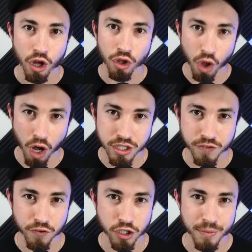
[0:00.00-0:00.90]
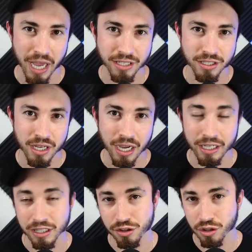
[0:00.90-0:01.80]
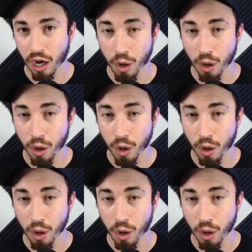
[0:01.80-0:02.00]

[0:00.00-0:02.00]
lost his first match against uh,